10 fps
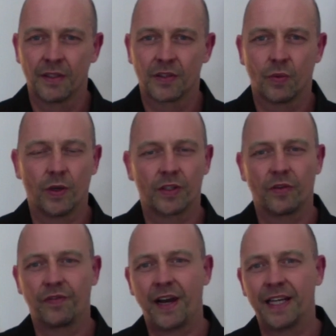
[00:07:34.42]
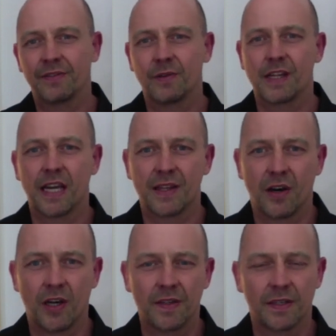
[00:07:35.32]
So what you find with the other
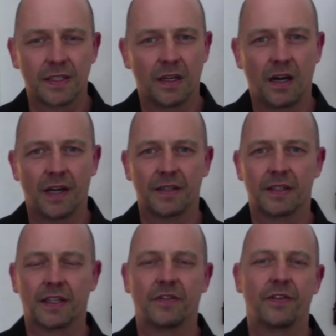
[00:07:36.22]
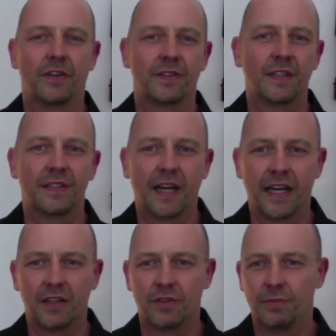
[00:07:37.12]
authors a lot is like first
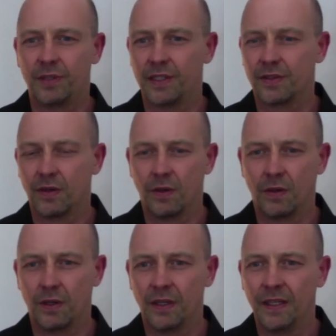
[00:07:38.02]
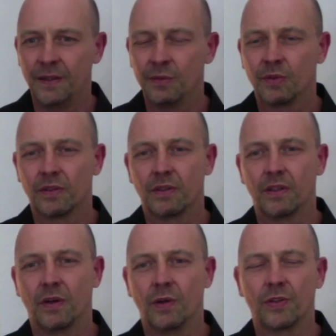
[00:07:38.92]
desire to breathe, or
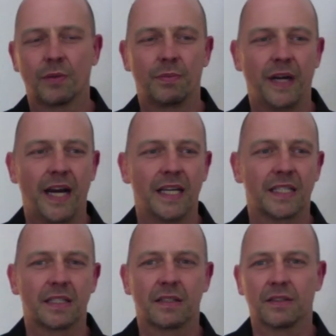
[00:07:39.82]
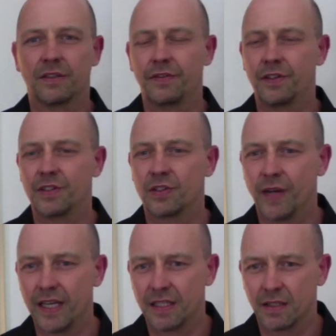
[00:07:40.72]
hold your breath to the first
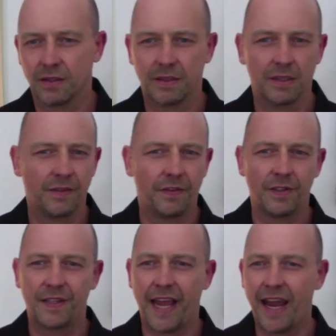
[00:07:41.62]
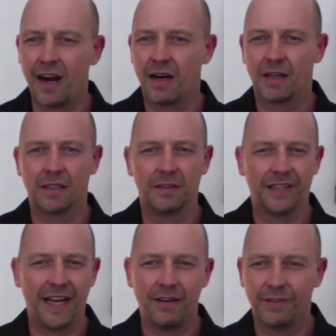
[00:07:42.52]
stress, or to the first air hunger, and
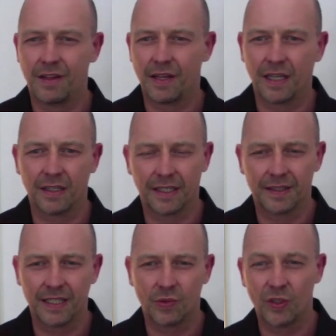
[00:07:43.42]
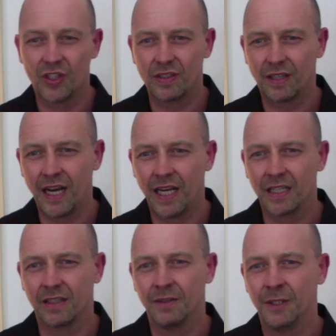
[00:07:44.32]
everything like this, which is kind
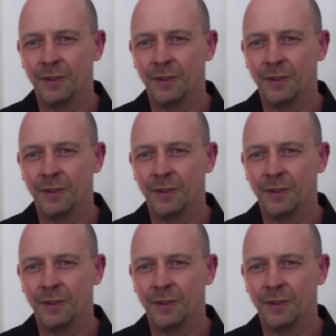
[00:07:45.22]
of